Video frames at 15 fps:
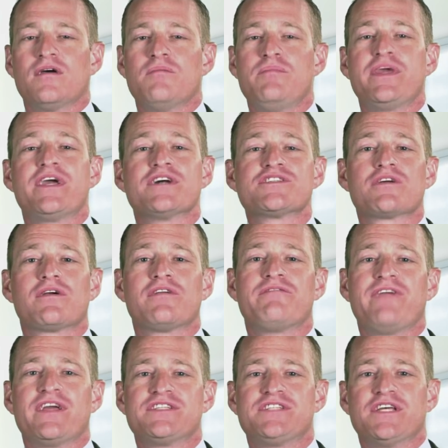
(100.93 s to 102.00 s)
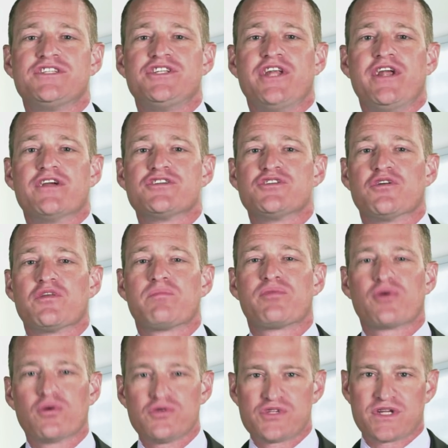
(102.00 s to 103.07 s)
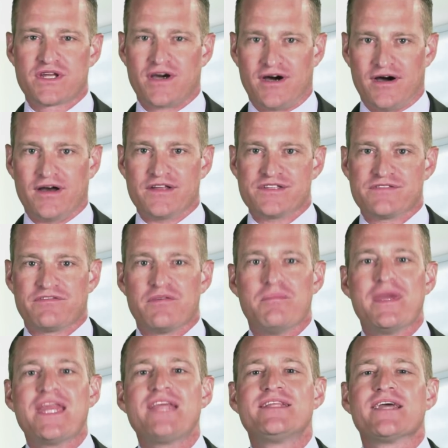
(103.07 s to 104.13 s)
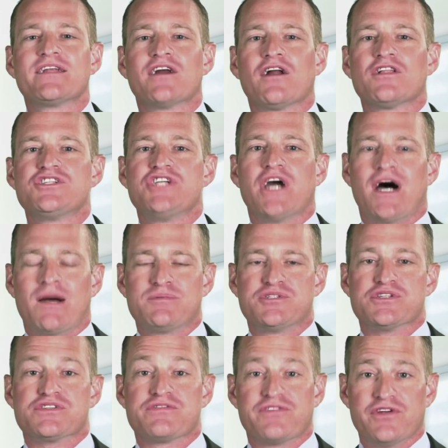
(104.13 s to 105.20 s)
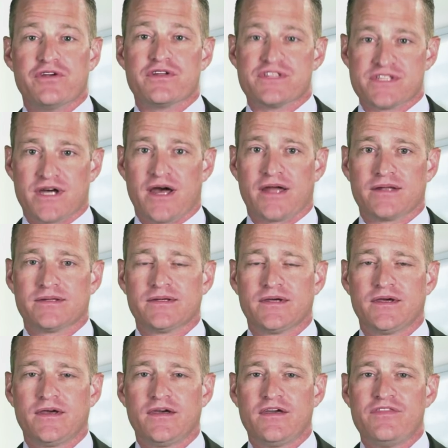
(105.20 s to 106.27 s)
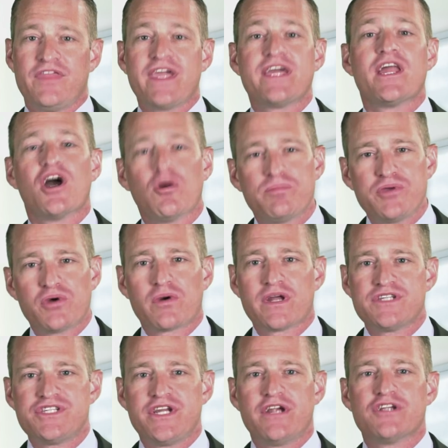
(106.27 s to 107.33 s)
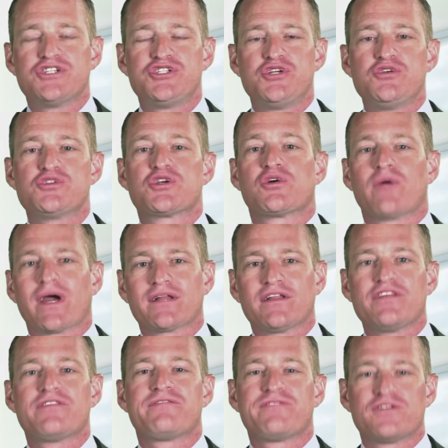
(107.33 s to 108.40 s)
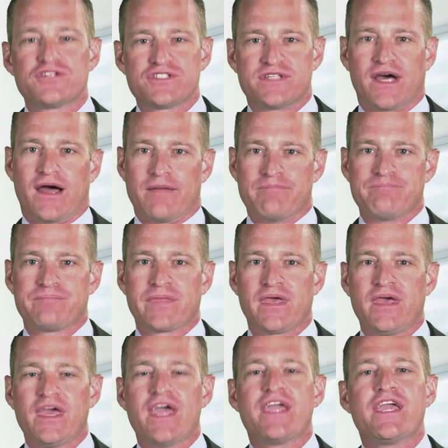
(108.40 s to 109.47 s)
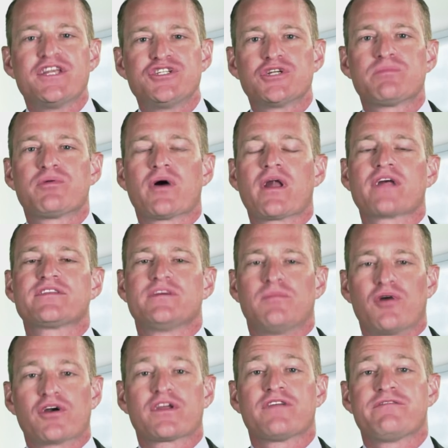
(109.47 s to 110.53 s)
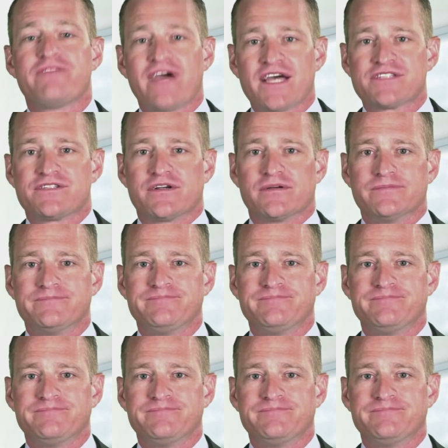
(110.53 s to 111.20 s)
Because our advanced engineers know the pros and cons of the many technology options for your design, they can help your engineers choose correctly the first time and get your product to market faster.